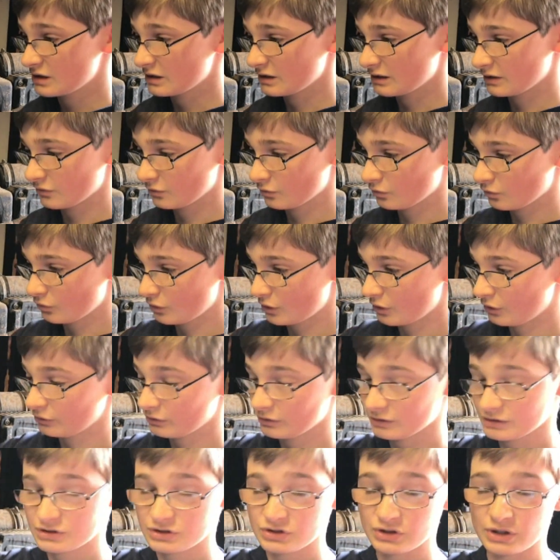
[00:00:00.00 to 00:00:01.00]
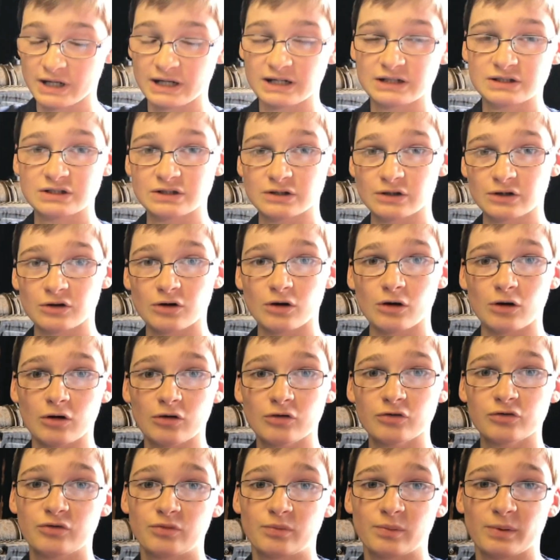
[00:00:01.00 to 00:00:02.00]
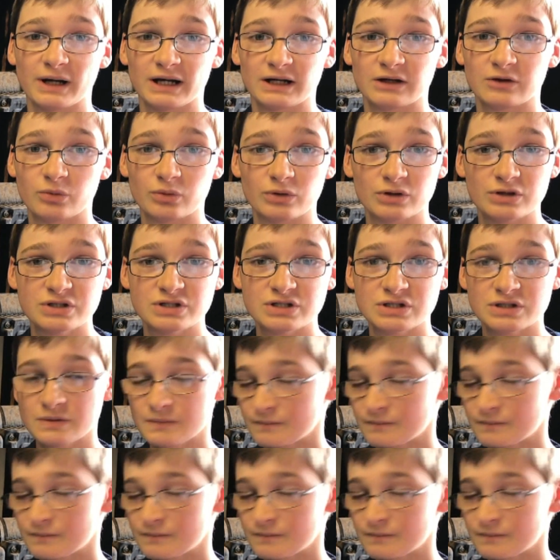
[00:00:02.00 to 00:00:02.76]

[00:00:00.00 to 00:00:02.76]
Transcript: and then roll the tractor off backwards.